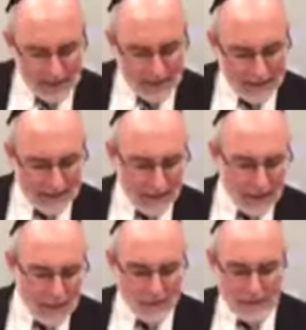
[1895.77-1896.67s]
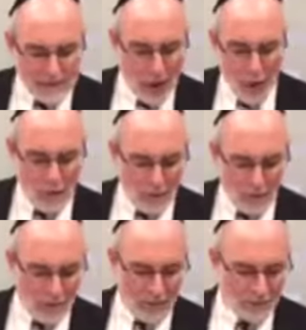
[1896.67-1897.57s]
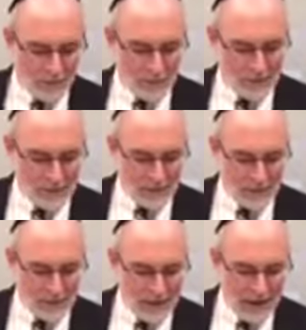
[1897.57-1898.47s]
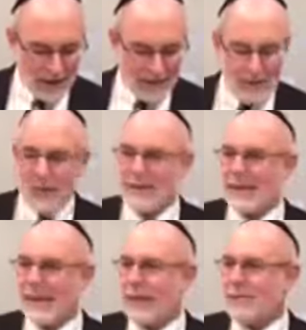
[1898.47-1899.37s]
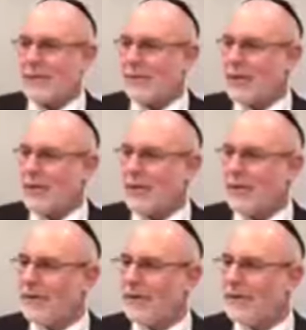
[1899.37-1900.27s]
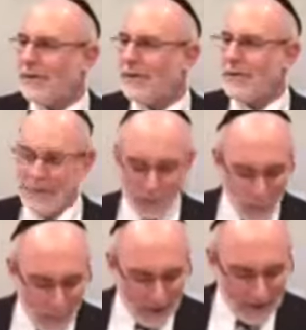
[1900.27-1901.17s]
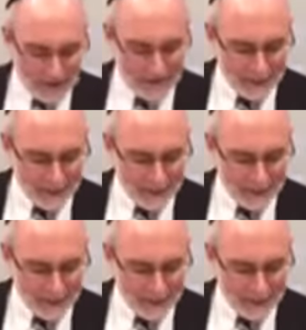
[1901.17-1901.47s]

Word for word: that, the chipazon which was the, the how do they translate chipazon? Quickly. The quickness,